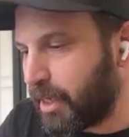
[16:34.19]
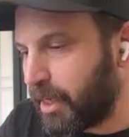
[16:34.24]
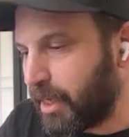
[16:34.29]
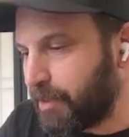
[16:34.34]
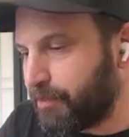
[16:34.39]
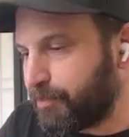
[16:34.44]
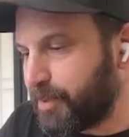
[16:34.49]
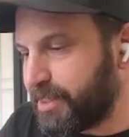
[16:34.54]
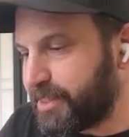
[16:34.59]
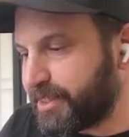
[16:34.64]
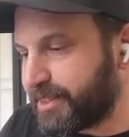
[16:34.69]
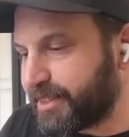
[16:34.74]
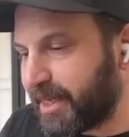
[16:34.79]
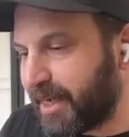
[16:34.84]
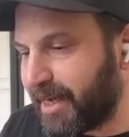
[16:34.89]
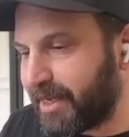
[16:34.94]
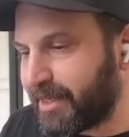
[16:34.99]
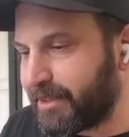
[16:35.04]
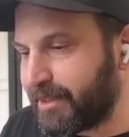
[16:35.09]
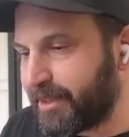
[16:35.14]
And
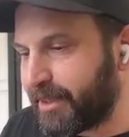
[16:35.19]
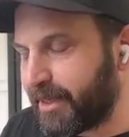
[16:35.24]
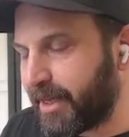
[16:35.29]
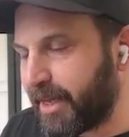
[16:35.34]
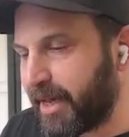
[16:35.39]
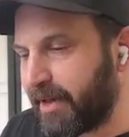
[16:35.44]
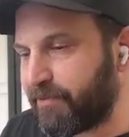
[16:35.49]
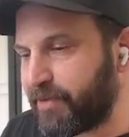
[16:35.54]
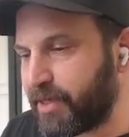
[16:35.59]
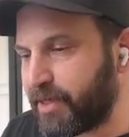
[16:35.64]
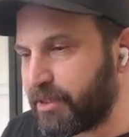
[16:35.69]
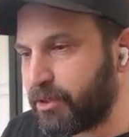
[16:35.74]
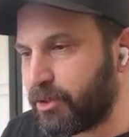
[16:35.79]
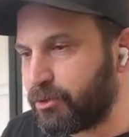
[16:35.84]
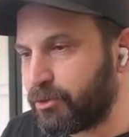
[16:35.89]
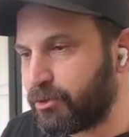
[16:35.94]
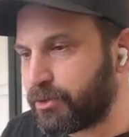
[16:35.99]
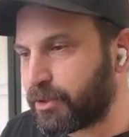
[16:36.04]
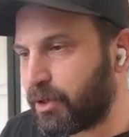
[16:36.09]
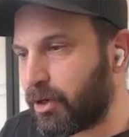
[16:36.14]
beside having
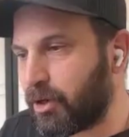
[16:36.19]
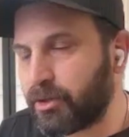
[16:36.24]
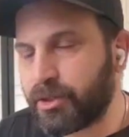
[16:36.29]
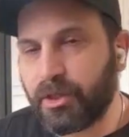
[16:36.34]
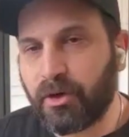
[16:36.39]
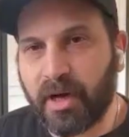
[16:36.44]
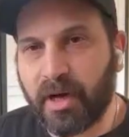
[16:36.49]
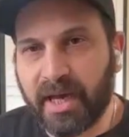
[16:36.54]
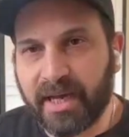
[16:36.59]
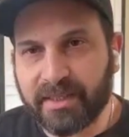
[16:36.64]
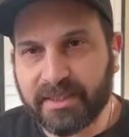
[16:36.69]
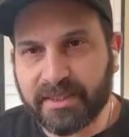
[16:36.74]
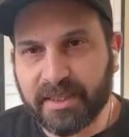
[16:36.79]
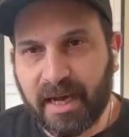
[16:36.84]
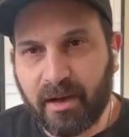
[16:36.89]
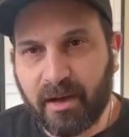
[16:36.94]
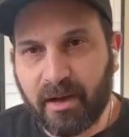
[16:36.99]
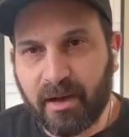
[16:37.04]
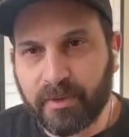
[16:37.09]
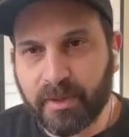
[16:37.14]
those audio ads
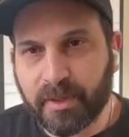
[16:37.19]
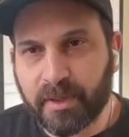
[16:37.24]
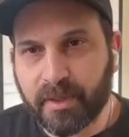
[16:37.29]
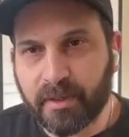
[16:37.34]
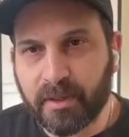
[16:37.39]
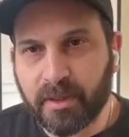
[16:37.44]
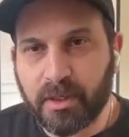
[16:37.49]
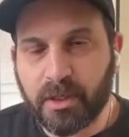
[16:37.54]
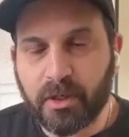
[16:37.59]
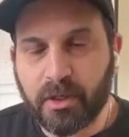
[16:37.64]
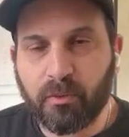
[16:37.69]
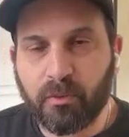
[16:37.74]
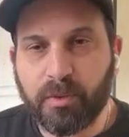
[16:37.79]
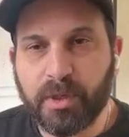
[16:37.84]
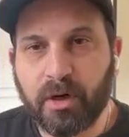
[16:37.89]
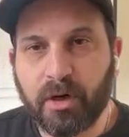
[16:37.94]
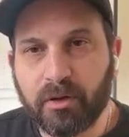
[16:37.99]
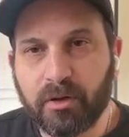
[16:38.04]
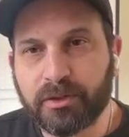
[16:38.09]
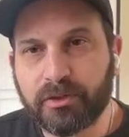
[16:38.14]
out there,
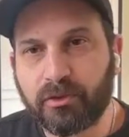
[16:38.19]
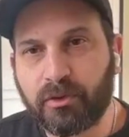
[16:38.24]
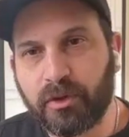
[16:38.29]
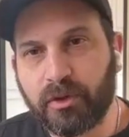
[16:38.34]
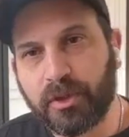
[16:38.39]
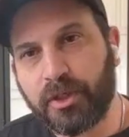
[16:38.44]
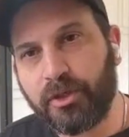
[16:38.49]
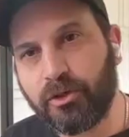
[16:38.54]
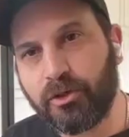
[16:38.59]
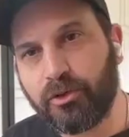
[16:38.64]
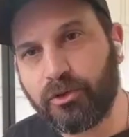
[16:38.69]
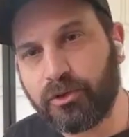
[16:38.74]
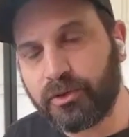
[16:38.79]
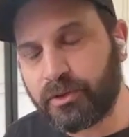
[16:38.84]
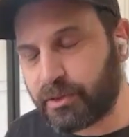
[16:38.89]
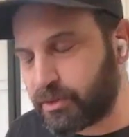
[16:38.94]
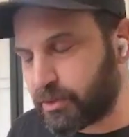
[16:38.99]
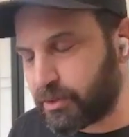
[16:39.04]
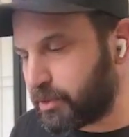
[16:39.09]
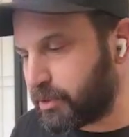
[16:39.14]
we're also going to
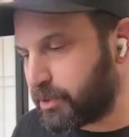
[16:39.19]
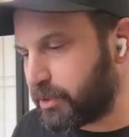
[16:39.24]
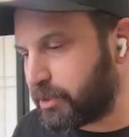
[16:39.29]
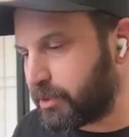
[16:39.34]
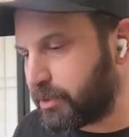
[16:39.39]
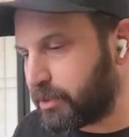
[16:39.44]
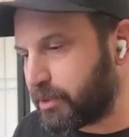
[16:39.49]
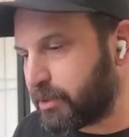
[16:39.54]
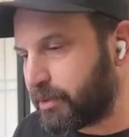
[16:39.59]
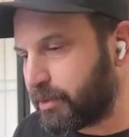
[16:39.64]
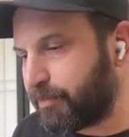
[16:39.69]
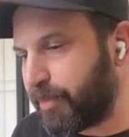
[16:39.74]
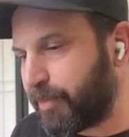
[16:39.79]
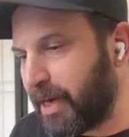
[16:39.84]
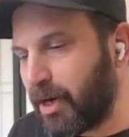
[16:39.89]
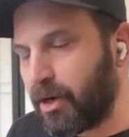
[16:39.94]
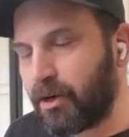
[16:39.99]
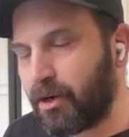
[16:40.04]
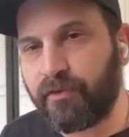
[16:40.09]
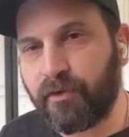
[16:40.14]
use the
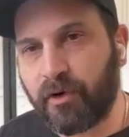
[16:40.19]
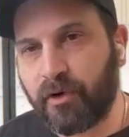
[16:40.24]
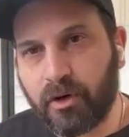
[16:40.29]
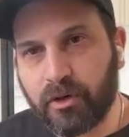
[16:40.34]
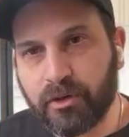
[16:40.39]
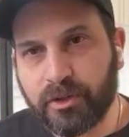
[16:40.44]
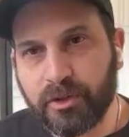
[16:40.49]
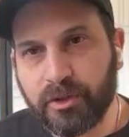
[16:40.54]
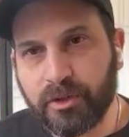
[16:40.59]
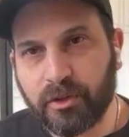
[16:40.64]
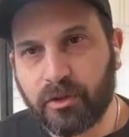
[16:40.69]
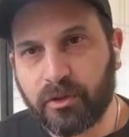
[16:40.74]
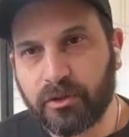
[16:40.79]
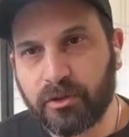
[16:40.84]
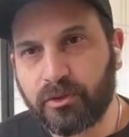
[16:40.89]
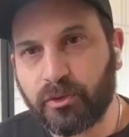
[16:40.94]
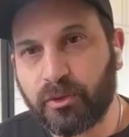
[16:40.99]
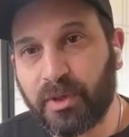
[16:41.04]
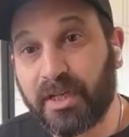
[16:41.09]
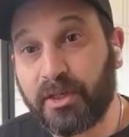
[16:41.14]
power of
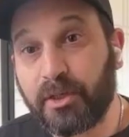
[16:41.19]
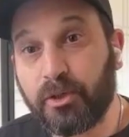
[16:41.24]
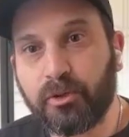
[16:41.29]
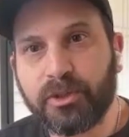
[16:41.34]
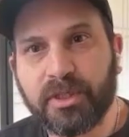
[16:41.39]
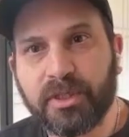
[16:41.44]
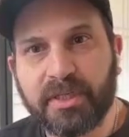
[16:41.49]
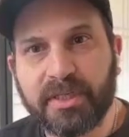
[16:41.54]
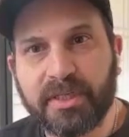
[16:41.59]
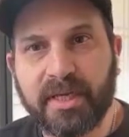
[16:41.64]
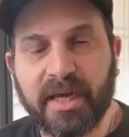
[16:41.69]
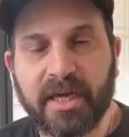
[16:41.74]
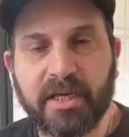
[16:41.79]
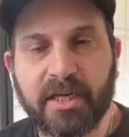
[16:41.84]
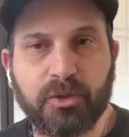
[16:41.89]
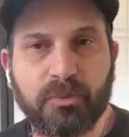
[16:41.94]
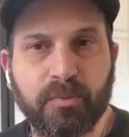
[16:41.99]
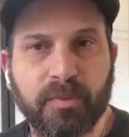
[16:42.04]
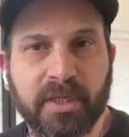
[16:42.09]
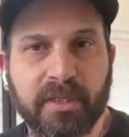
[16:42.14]
audio to get user
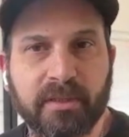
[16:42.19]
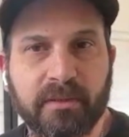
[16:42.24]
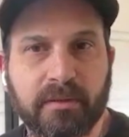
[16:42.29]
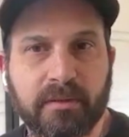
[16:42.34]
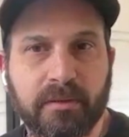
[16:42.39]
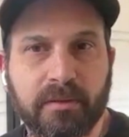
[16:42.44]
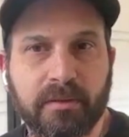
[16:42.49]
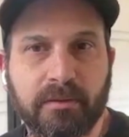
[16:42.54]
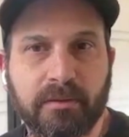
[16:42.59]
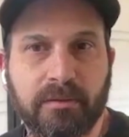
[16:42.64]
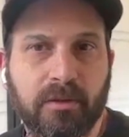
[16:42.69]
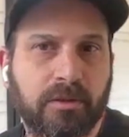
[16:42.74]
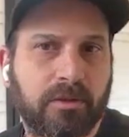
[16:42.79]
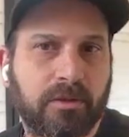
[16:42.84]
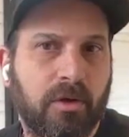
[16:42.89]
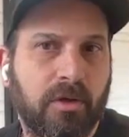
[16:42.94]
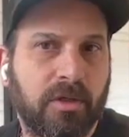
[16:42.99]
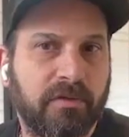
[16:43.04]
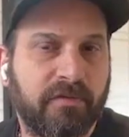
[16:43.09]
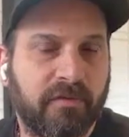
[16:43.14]
engagement, not
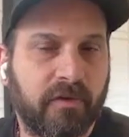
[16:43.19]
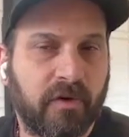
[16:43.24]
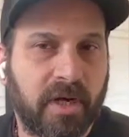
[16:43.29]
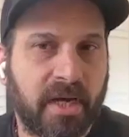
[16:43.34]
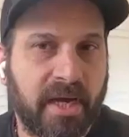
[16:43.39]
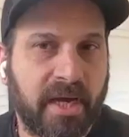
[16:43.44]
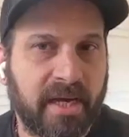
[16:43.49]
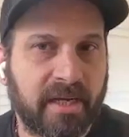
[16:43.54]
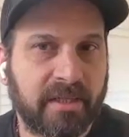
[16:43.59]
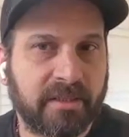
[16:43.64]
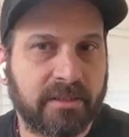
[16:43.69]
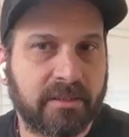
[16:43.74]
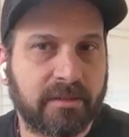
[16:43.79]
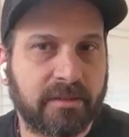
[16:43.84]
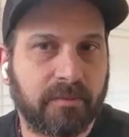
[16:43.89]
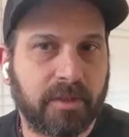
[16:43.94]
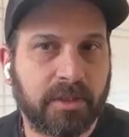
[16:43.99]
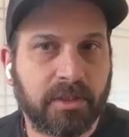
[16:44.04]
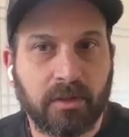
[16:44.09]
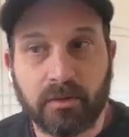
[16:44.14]
only for
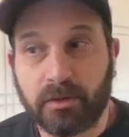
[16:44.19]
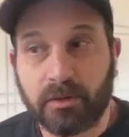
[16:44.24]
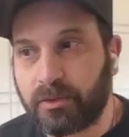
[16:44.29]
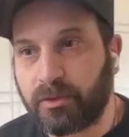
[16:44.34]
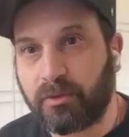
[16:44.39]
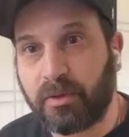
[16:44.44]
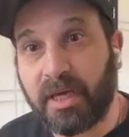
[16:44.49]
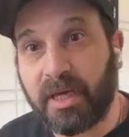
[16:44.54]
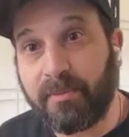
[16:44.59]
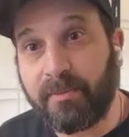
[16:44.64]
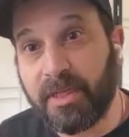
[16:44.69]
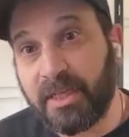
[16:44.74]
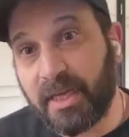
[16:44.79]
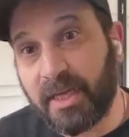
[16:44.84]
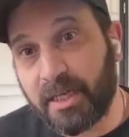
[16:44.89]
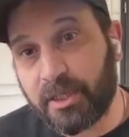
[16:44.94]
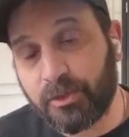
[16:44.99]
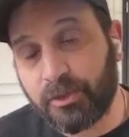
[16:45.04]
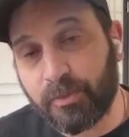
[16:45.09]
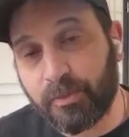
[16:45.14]
ads, but also game
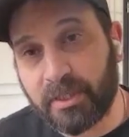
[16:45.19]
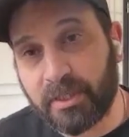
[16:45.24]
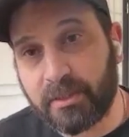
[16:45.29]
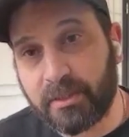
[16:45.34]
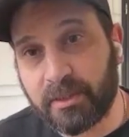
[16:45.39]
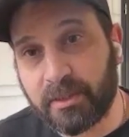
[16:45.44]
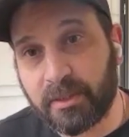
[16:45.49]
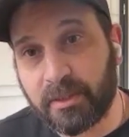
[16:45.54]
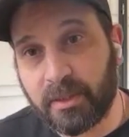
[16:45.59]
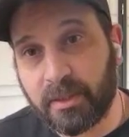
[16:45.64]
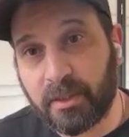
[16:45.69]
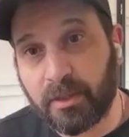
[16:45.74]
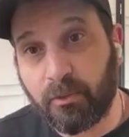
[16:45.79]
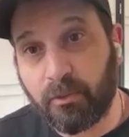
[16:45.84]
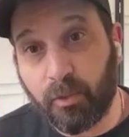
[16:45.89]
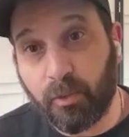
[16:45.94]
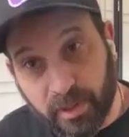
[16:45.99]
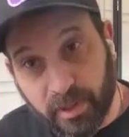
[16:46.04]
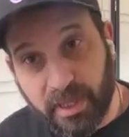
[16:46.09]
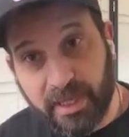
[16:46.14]
engagements
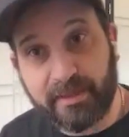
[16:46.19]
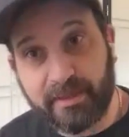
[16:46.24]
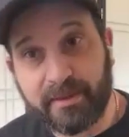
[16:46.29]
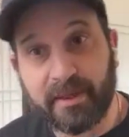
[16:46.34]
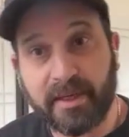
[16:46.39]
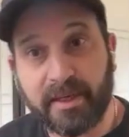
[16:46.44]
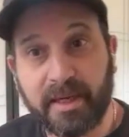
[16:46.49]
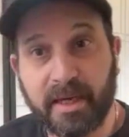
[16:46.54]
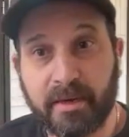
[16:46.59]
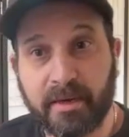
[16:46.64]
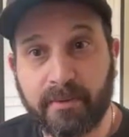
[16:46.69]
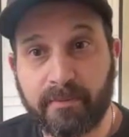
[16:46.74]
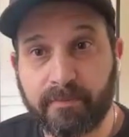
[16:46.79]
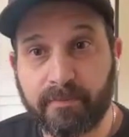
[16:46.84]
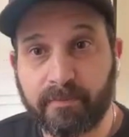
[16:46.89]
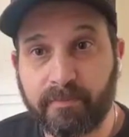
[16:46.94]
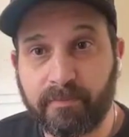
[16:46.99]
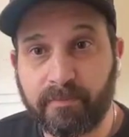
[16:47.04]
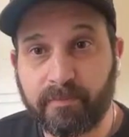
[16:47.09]
within the game.